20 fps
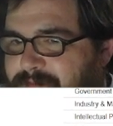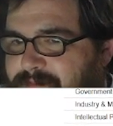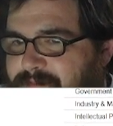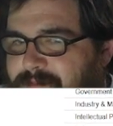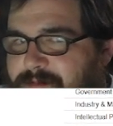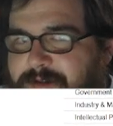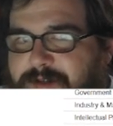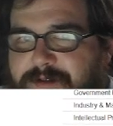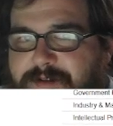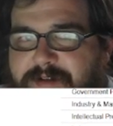
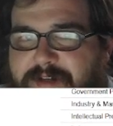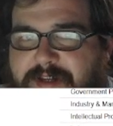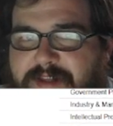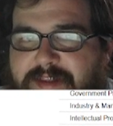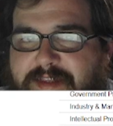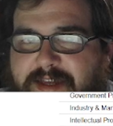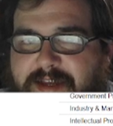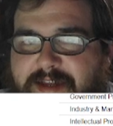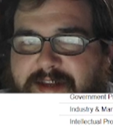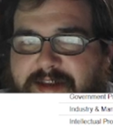So looking at
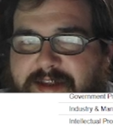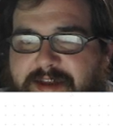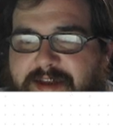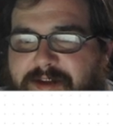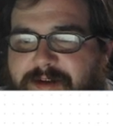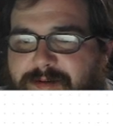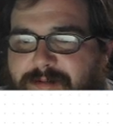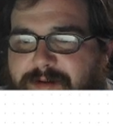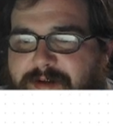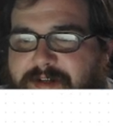that, I
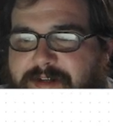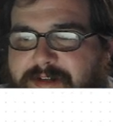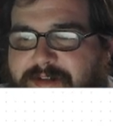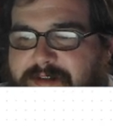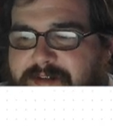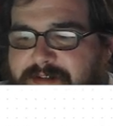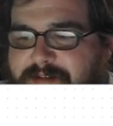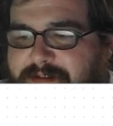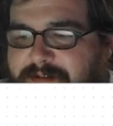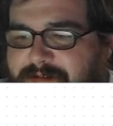created
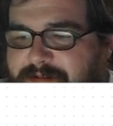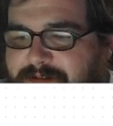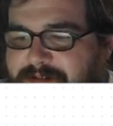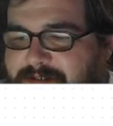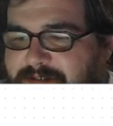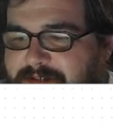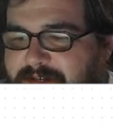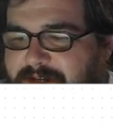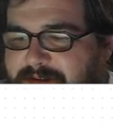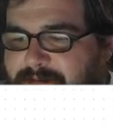this little
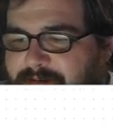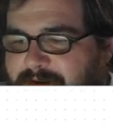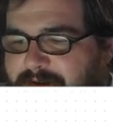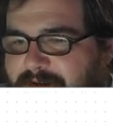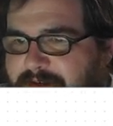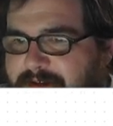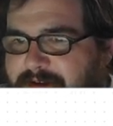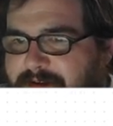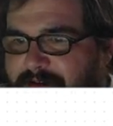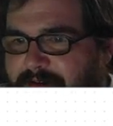design right
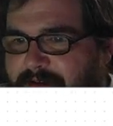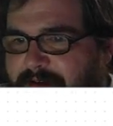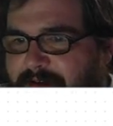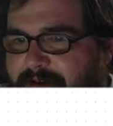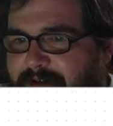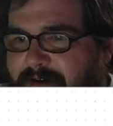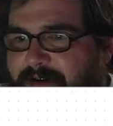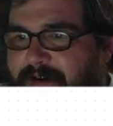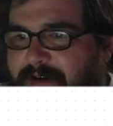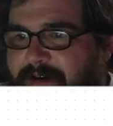here,
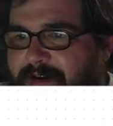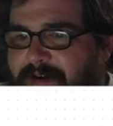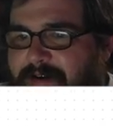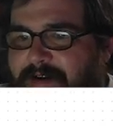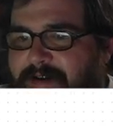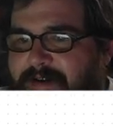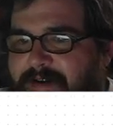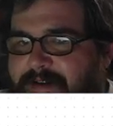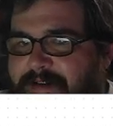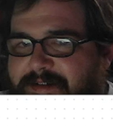
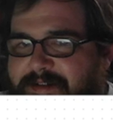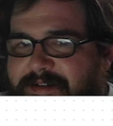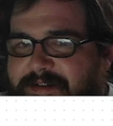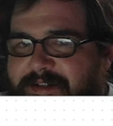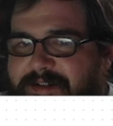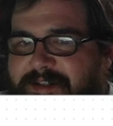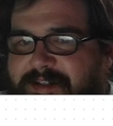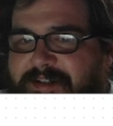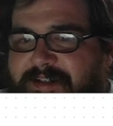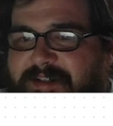
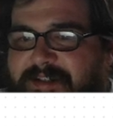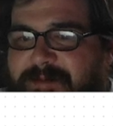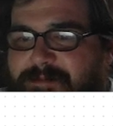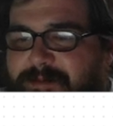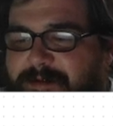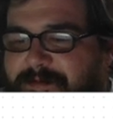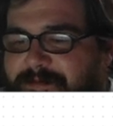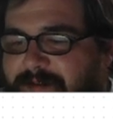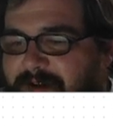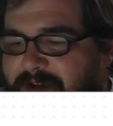just to
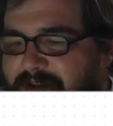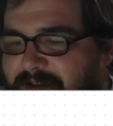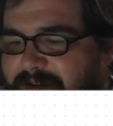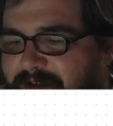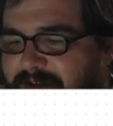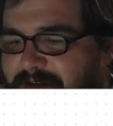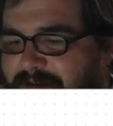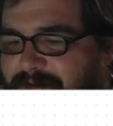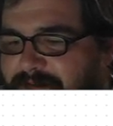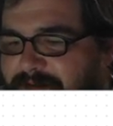simplify it
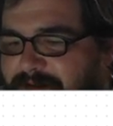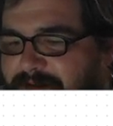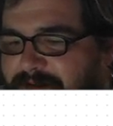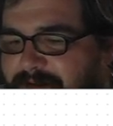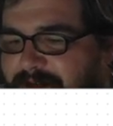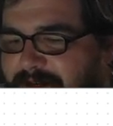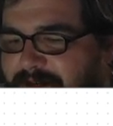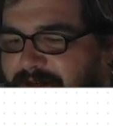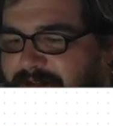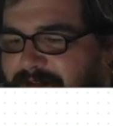down for you
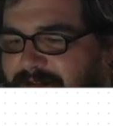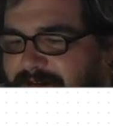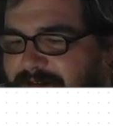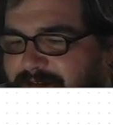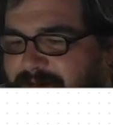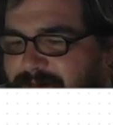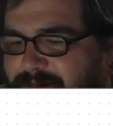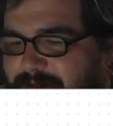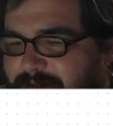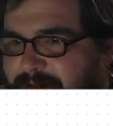guys a little
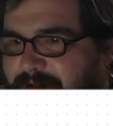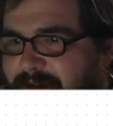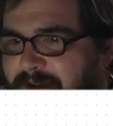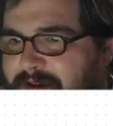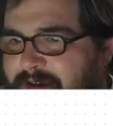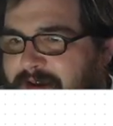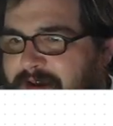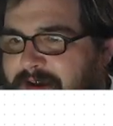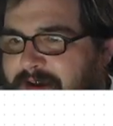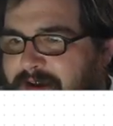bit.
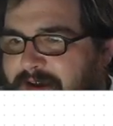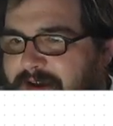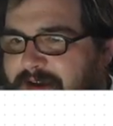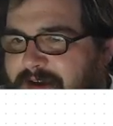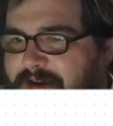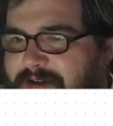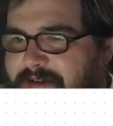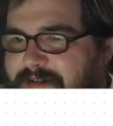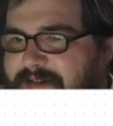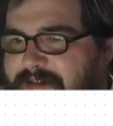
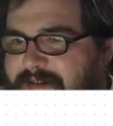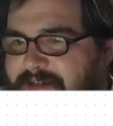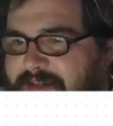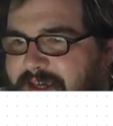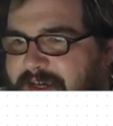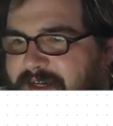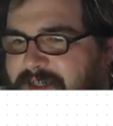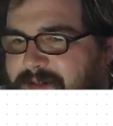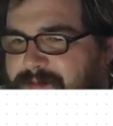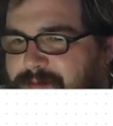It's
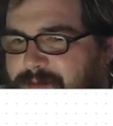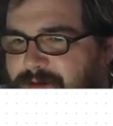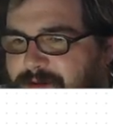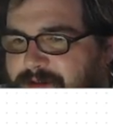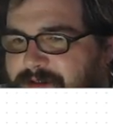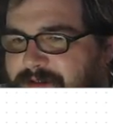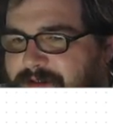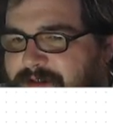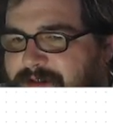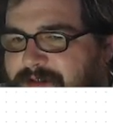
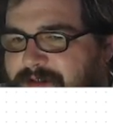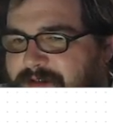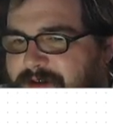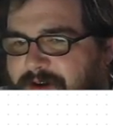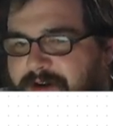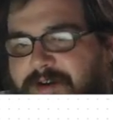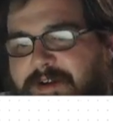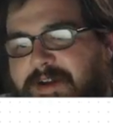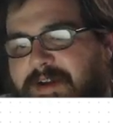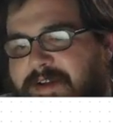exports
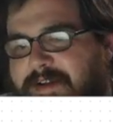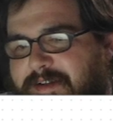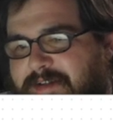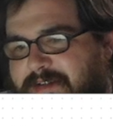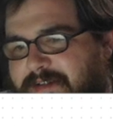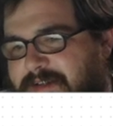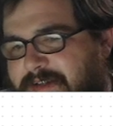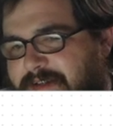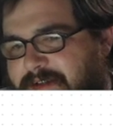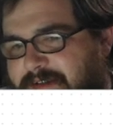or
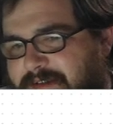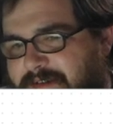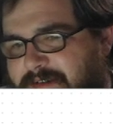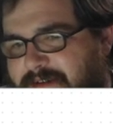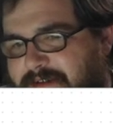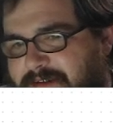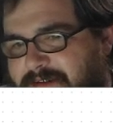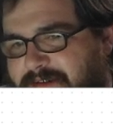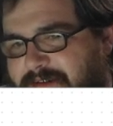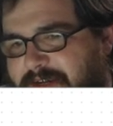
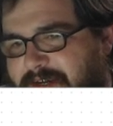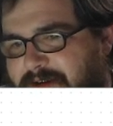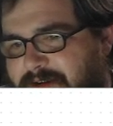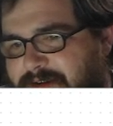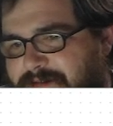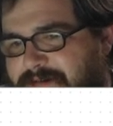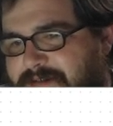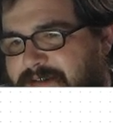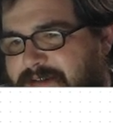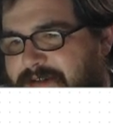
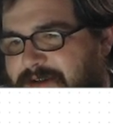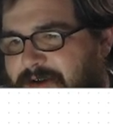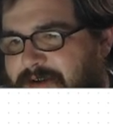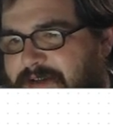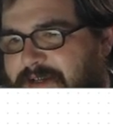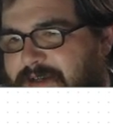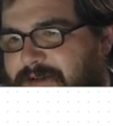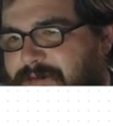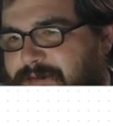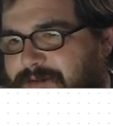tariffs are
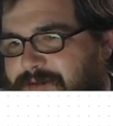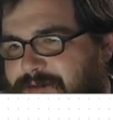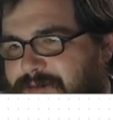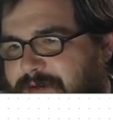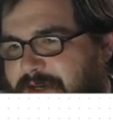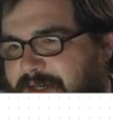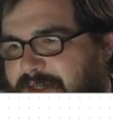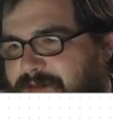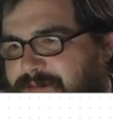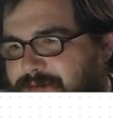equal to
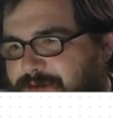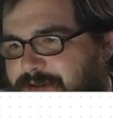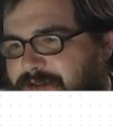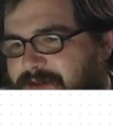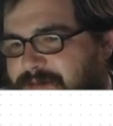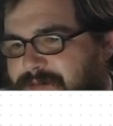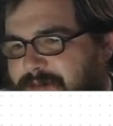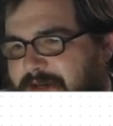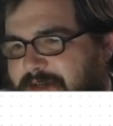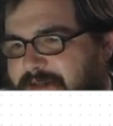exports
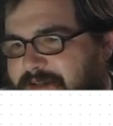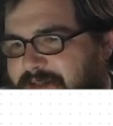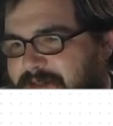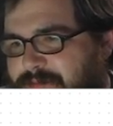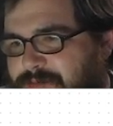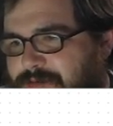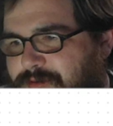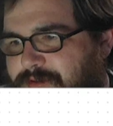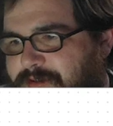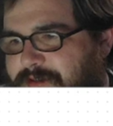minus
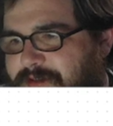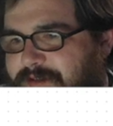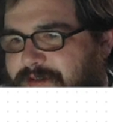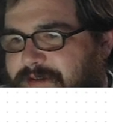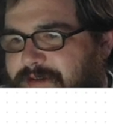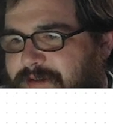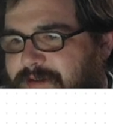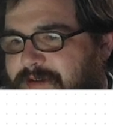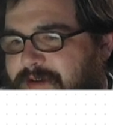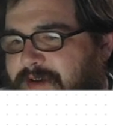imports,
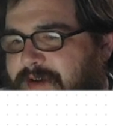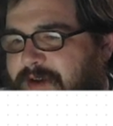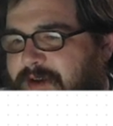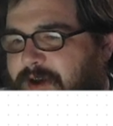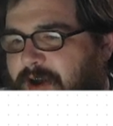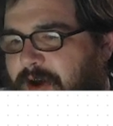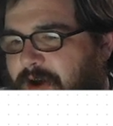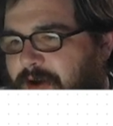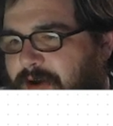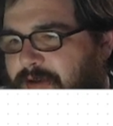
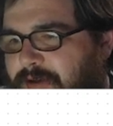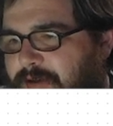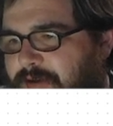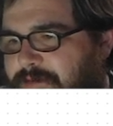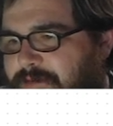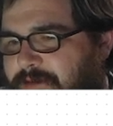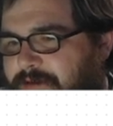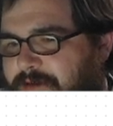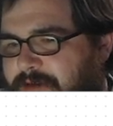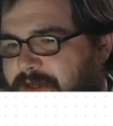all
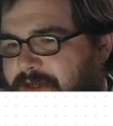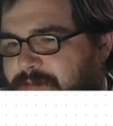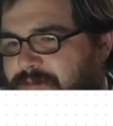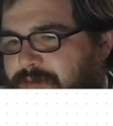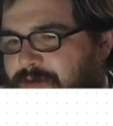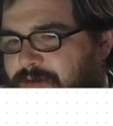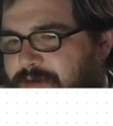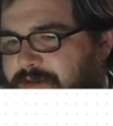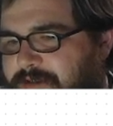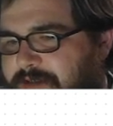over
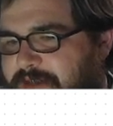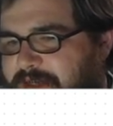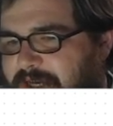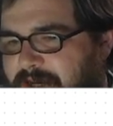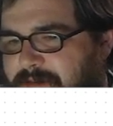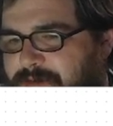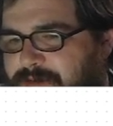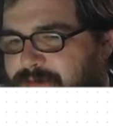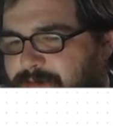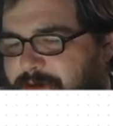imports
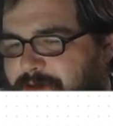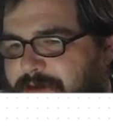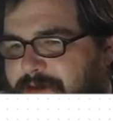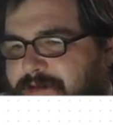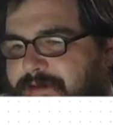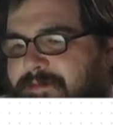times 1.